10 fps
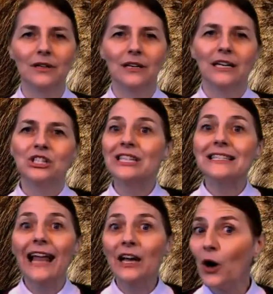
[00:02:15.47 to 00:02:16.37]
Just
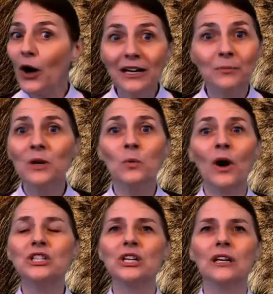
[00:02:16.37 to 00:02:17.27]
like God had been
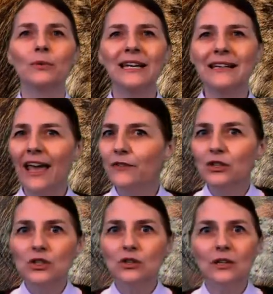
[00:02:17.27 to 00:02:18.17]
watching when David
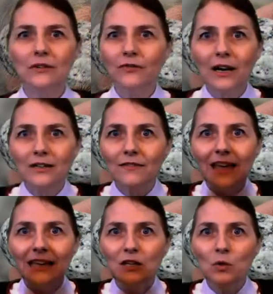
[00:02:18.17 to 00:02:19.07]
stood in front of that
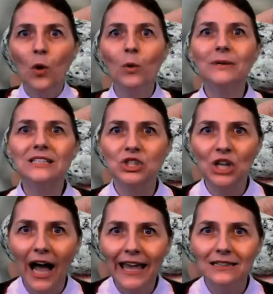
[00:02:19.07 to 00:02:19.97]
enormous
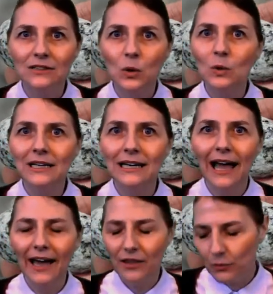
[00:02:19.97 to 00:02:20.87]
giant called
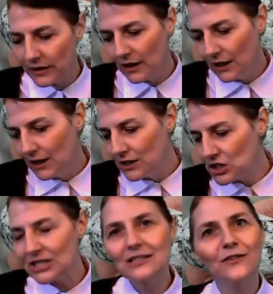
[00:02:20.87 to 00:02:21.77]
Goliath with
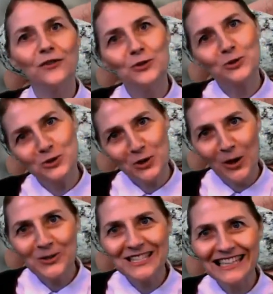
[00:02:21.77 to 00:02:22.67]
just a few
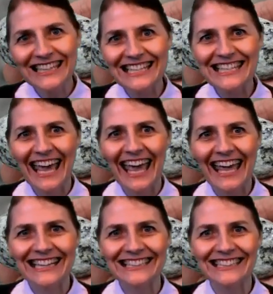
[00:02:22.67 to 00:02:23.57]
stones in his
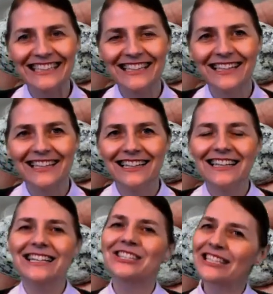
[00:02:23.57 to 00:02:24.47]
hand.
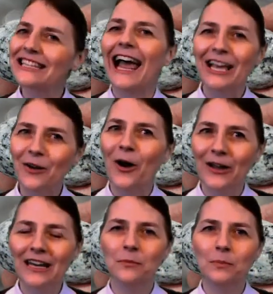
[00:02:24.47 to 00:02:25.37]
Just like God
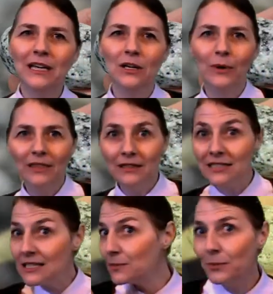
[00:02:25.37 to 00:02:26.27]
had been when the
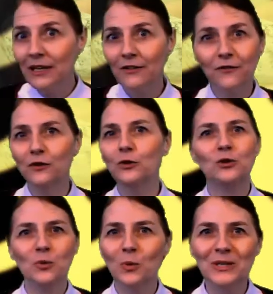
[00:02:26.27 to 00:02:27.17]
spear flew
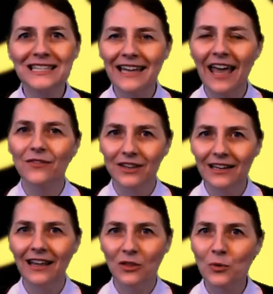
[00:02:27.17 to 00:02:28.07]
towards David
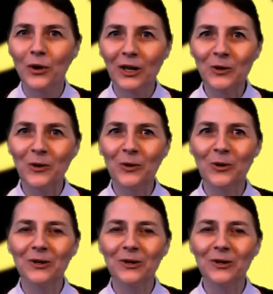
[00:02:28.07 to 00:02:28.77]
at the royal court.